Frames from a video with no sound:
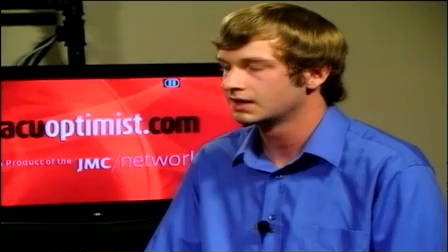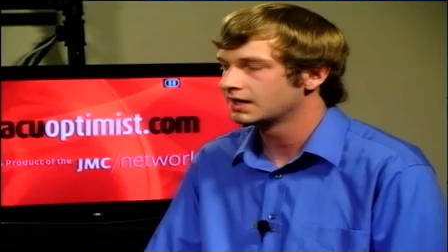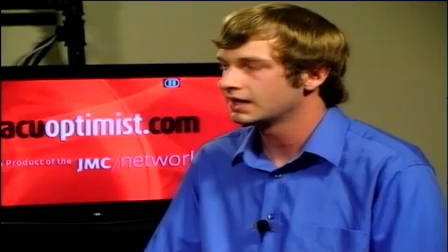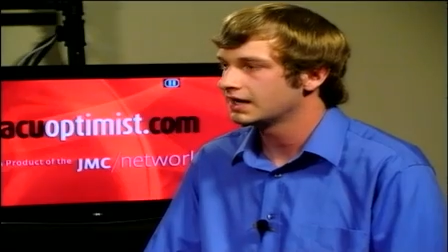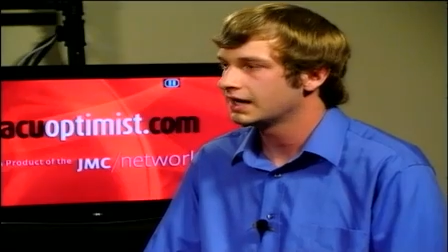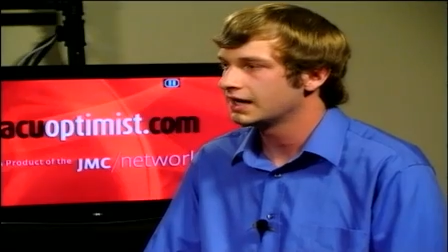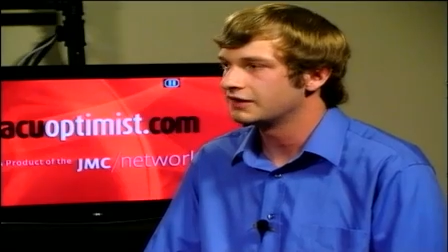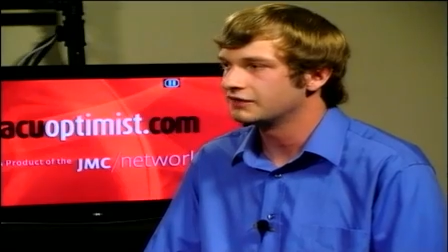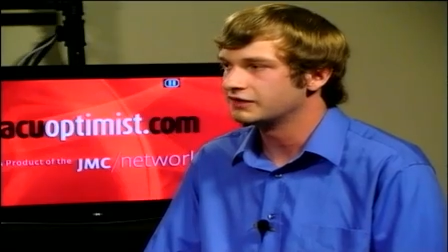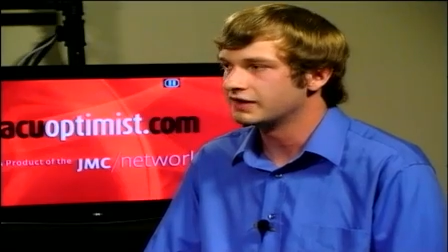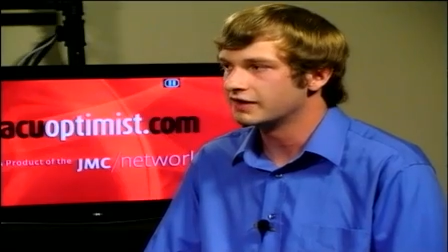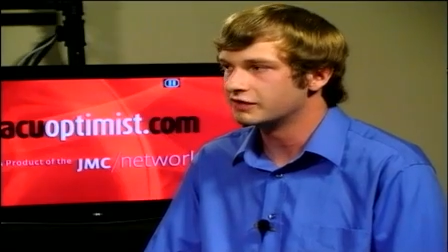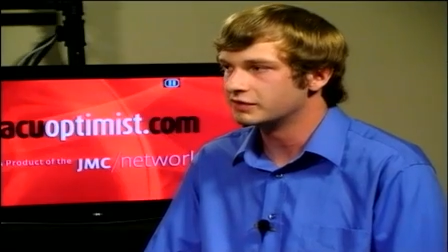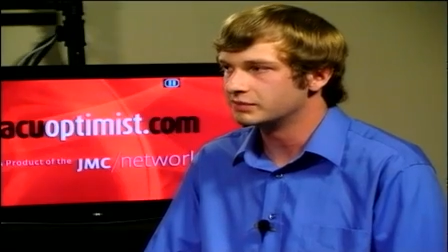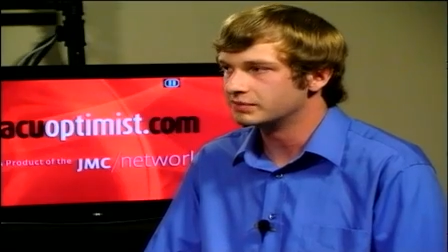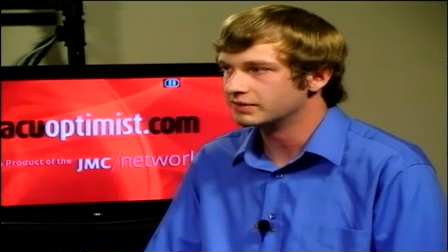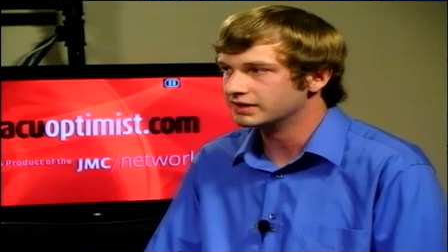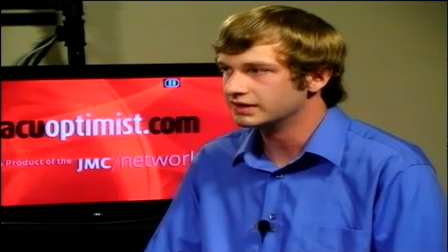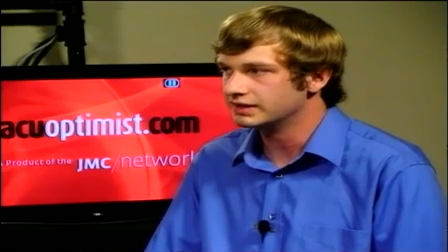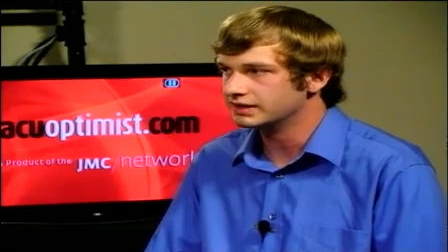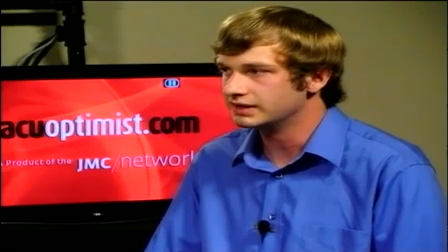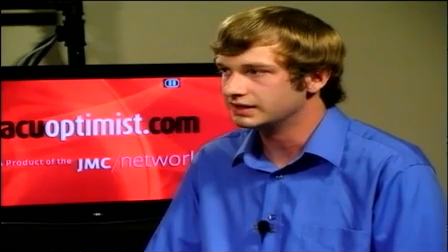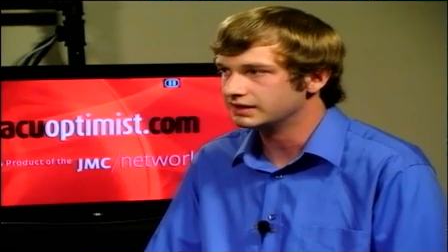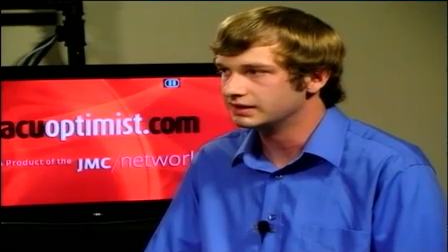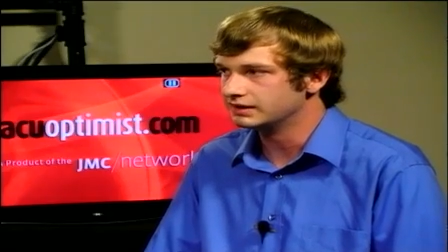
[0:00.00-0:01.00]
Have you ever been
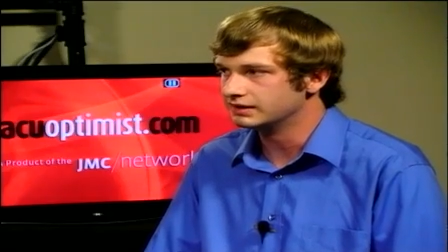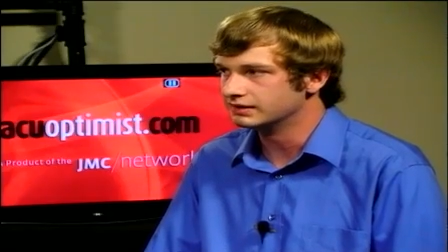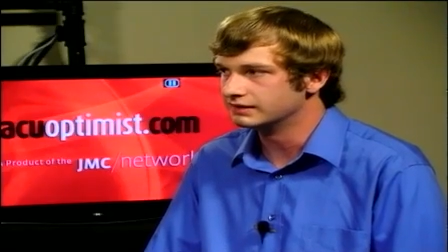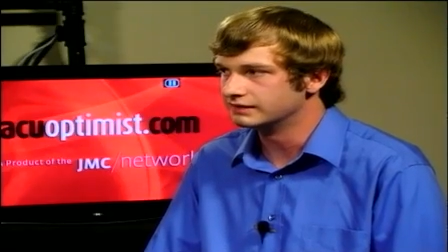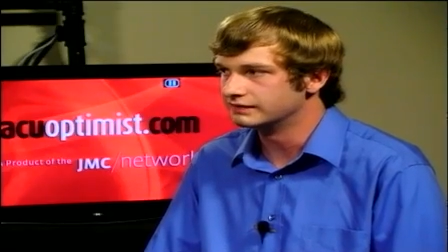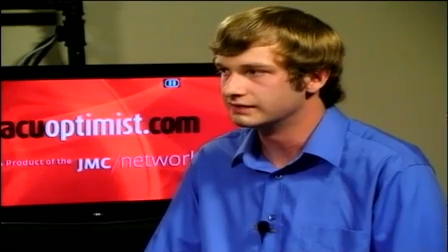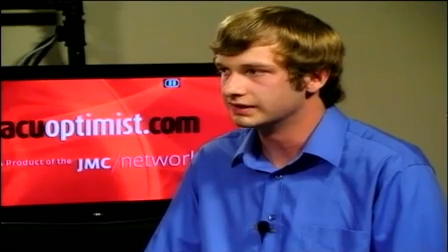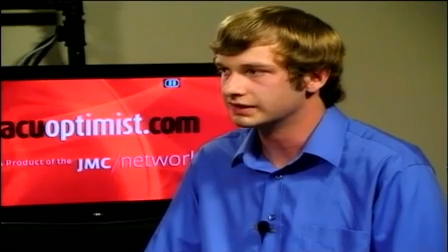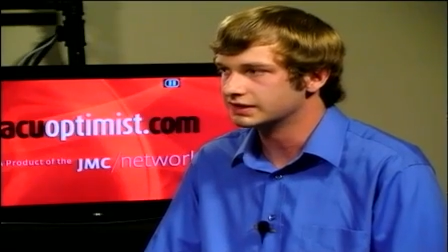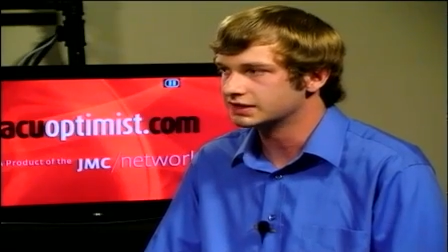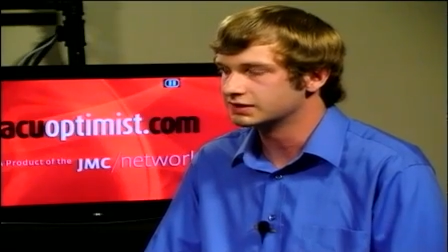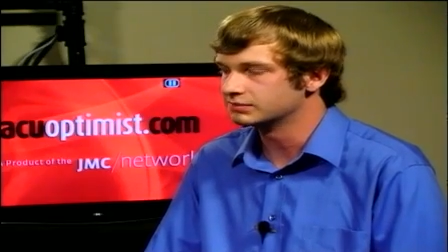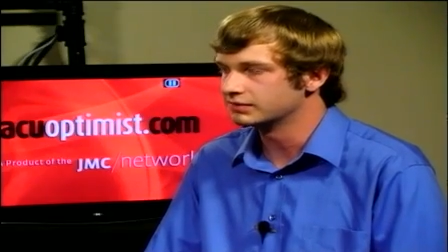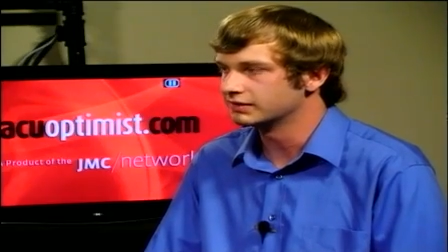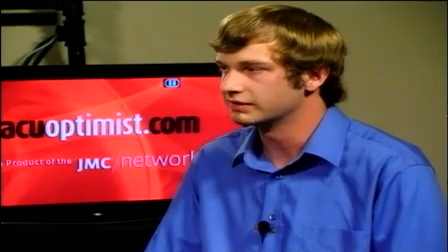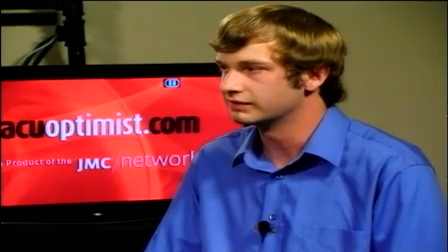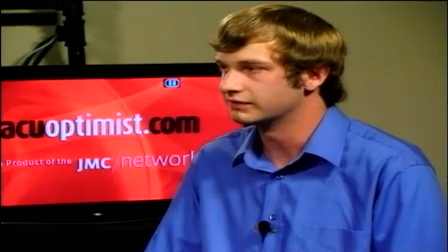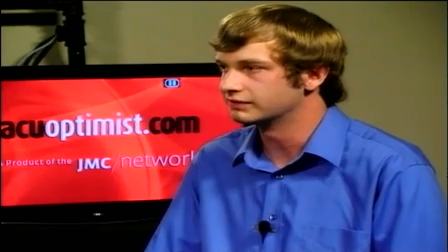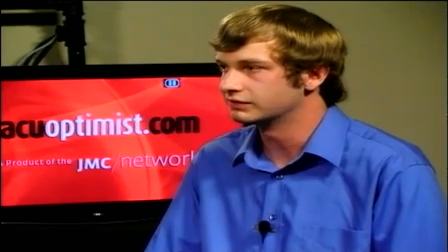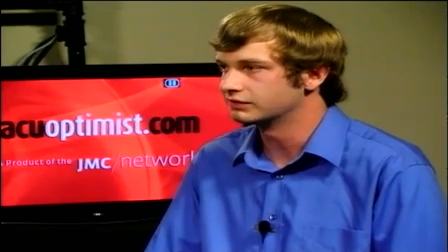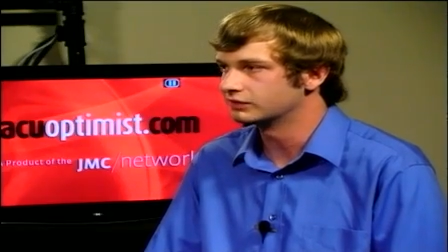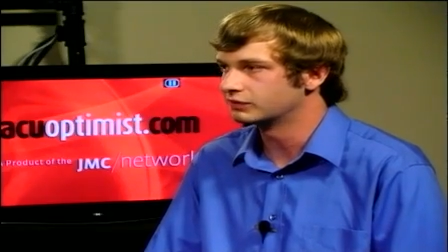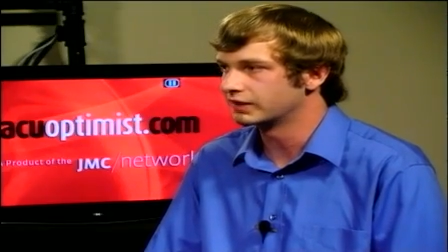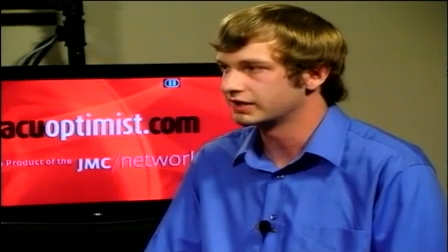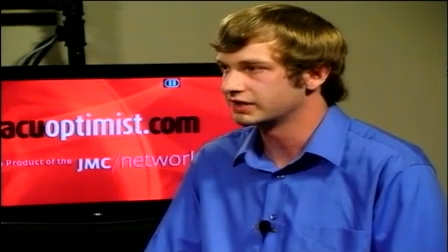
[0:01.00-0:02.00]
the victim of
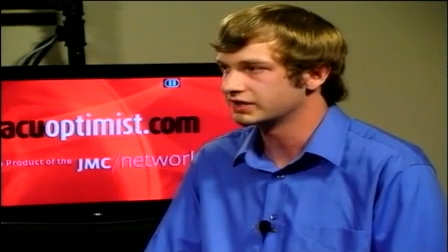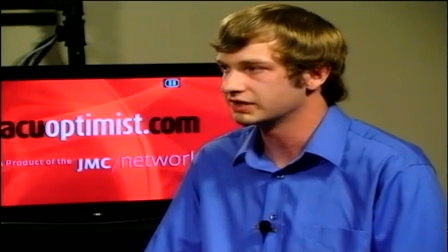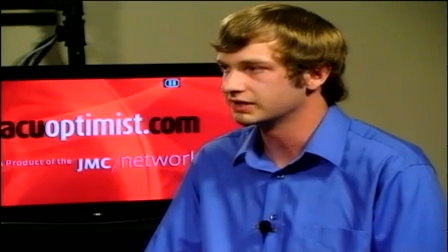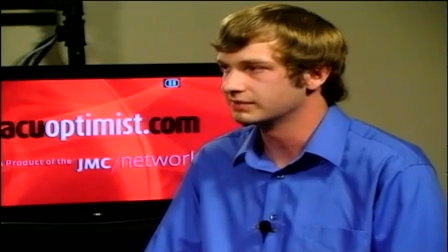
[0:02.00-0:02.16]
racially